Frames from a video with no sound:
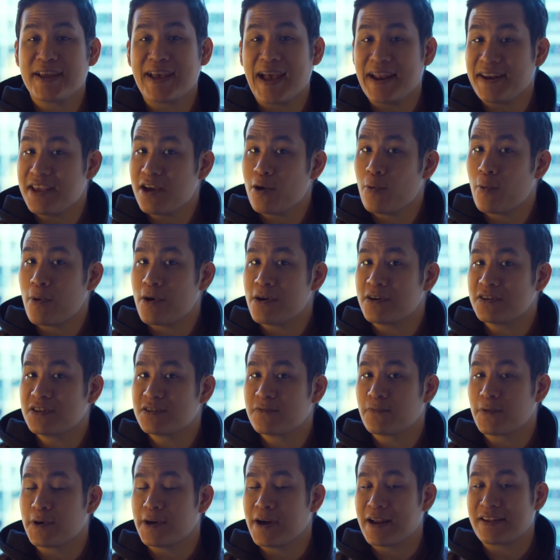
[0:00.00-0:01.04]
any awards
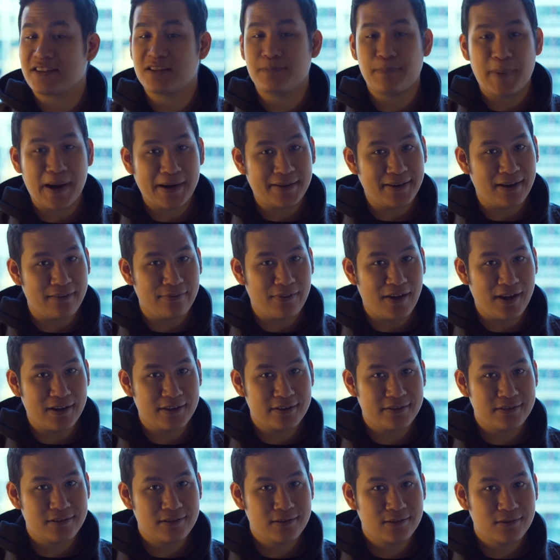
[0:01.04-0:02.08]
for expecting that.